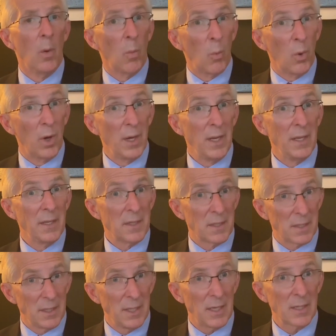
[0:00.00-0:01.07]
1 in
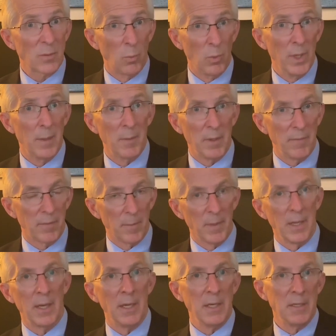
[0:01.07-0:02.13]
6 women from
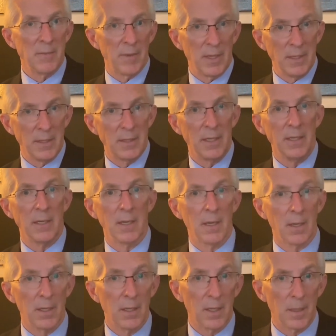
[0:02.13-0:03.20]
the age of 18
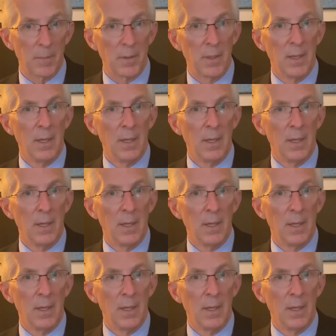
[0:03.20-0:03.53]
and up